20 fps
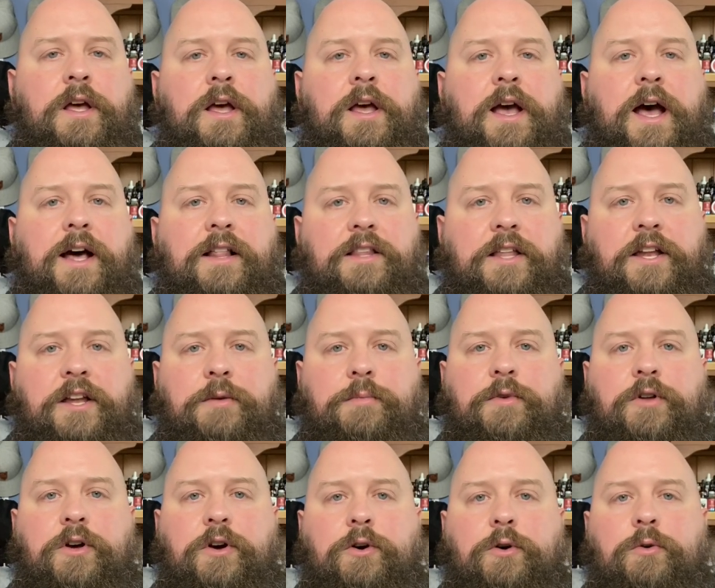I let him
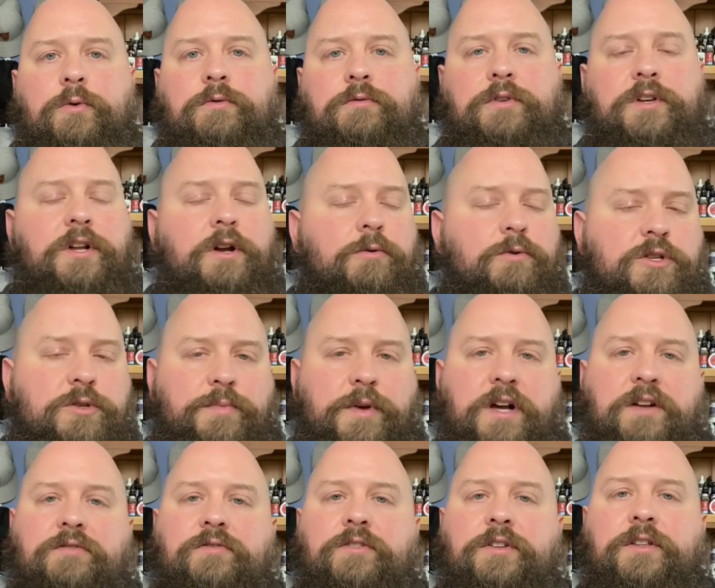know, you know,
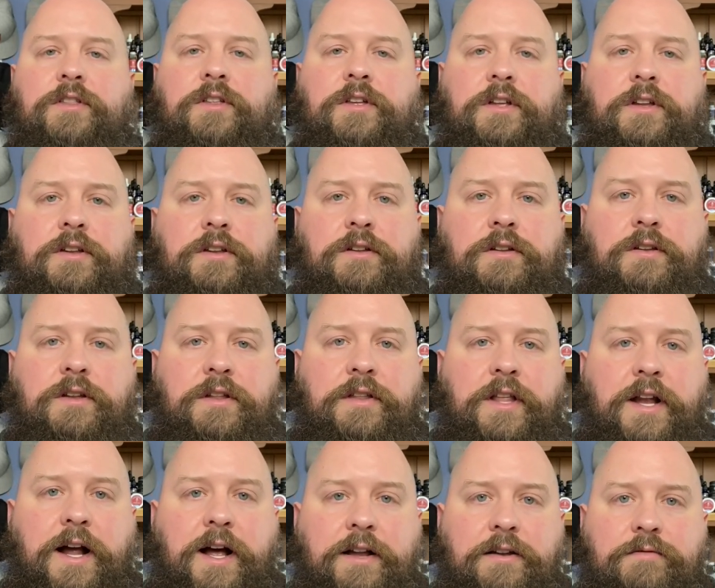respectfully that,
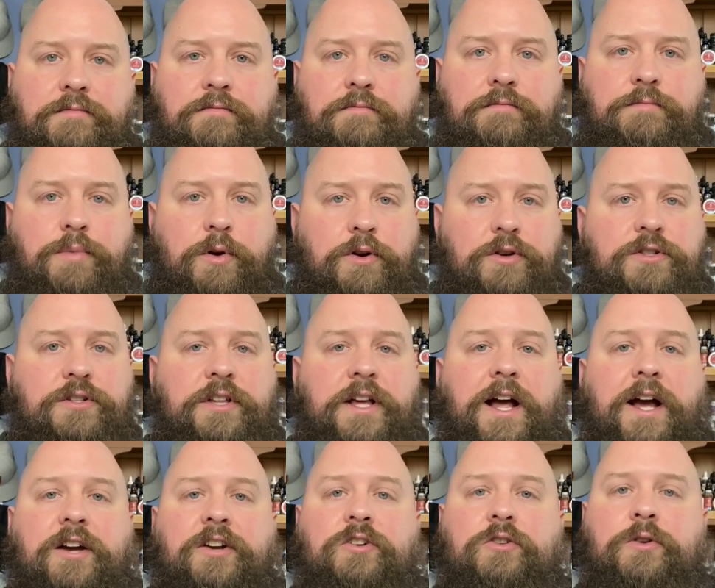that I personally,
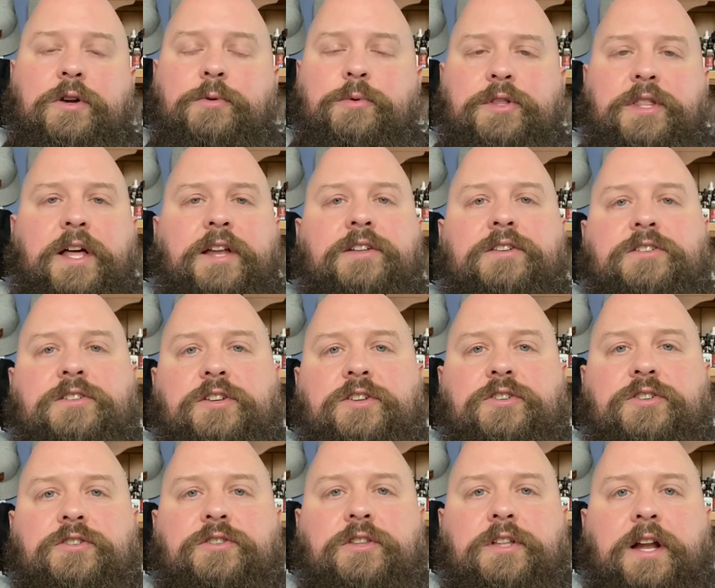I agree with that
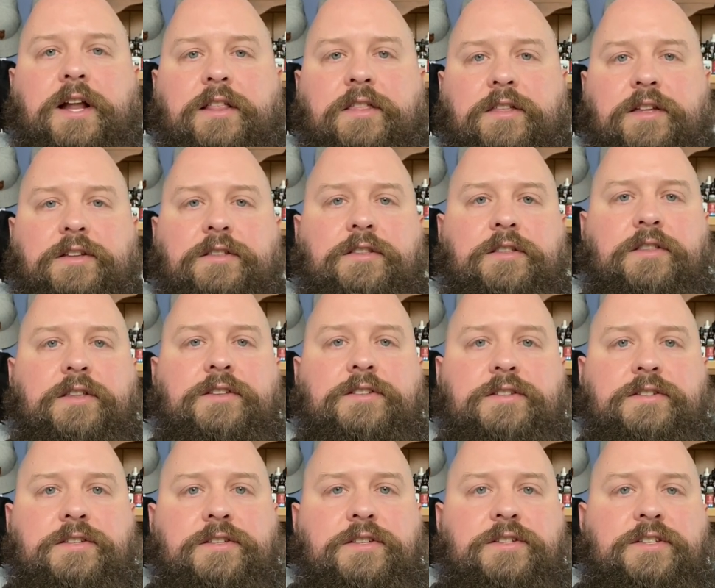decision, that I think that this
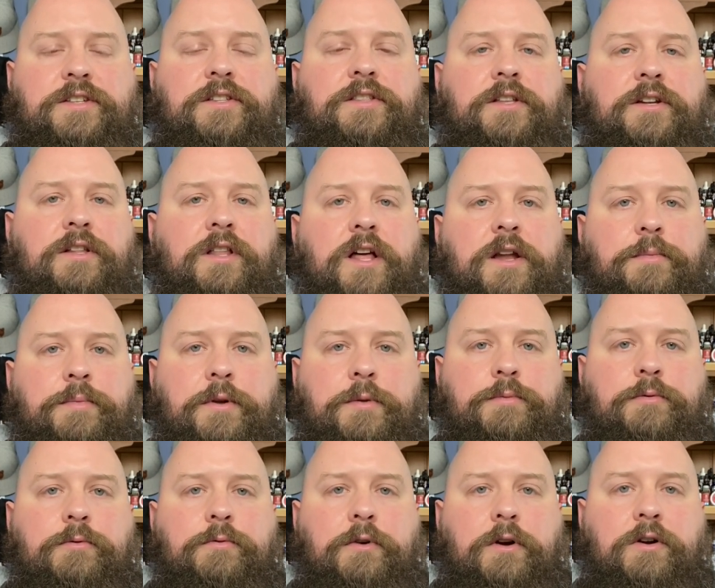is a scent that a lot of
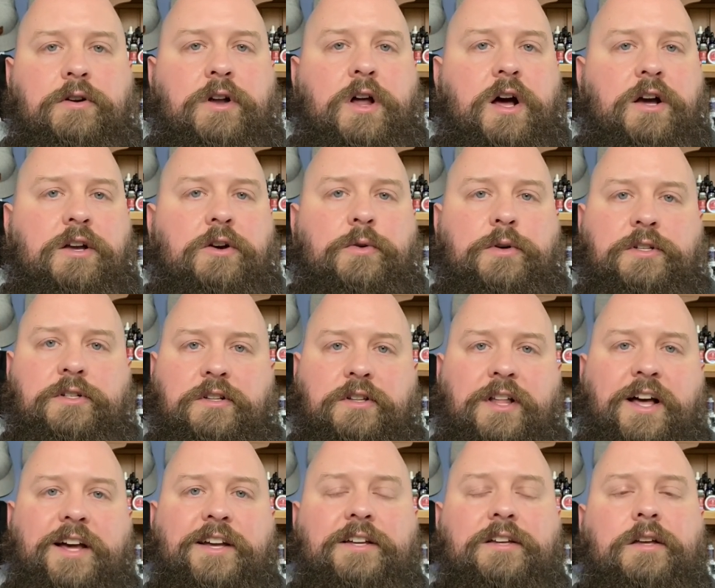people are not going to
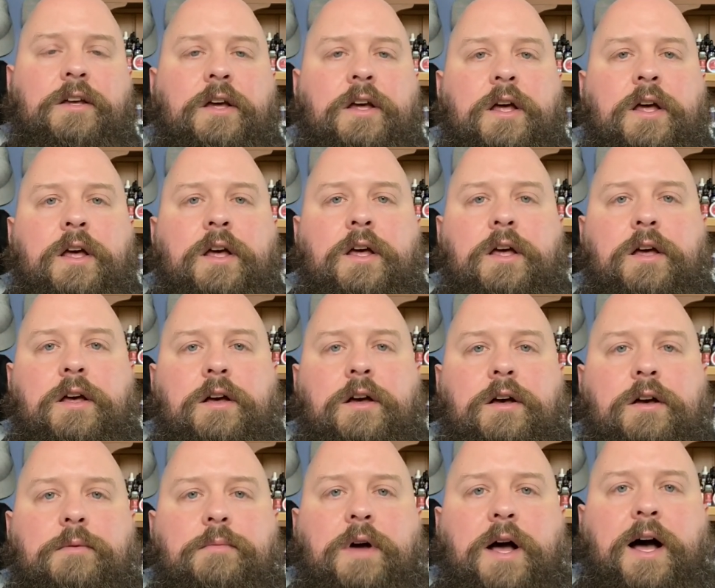like.
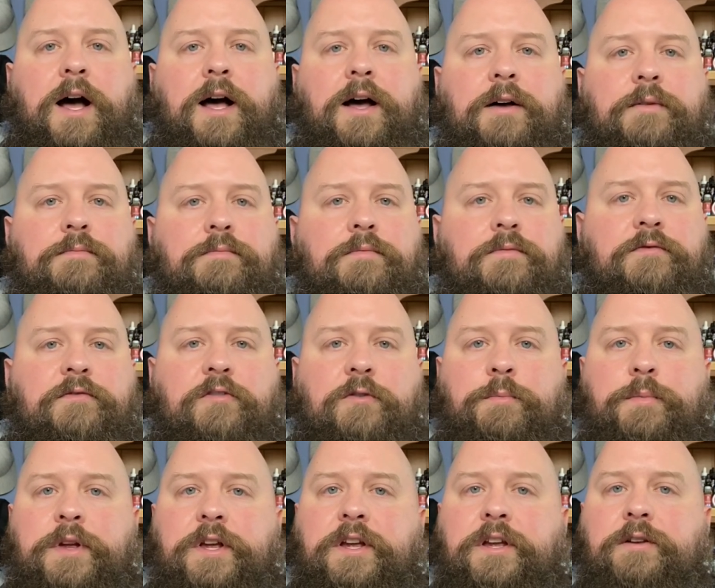Um, I, for
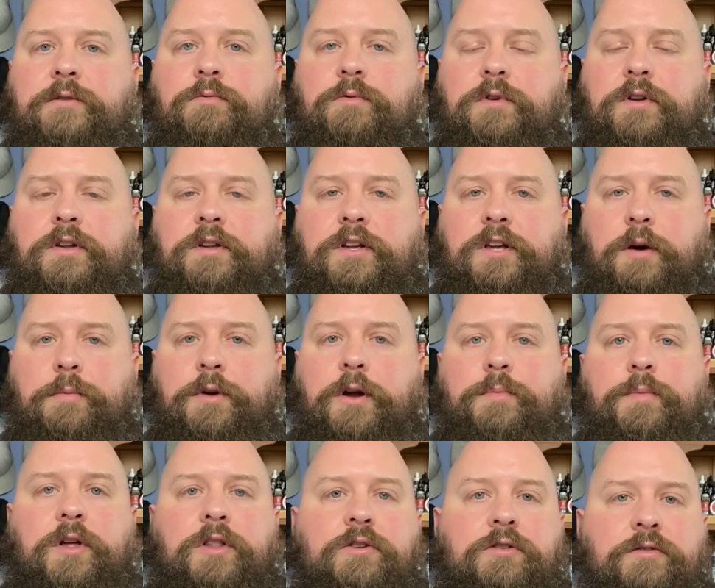me, coming
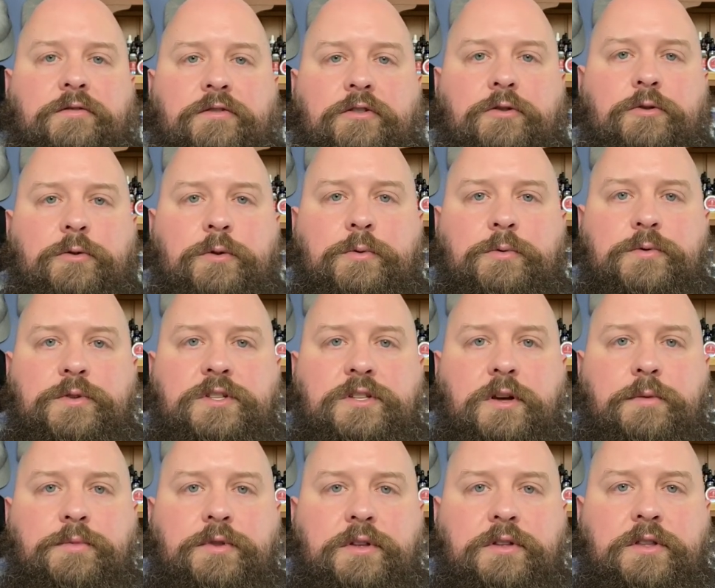up on the review, it was
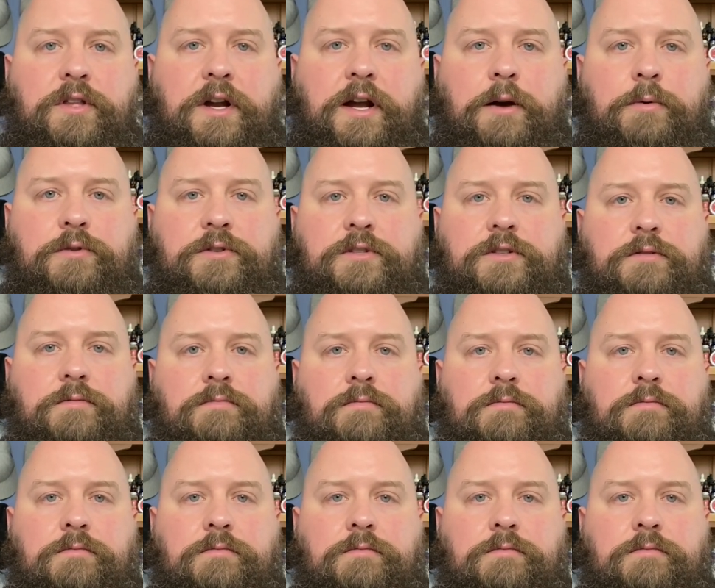something that I was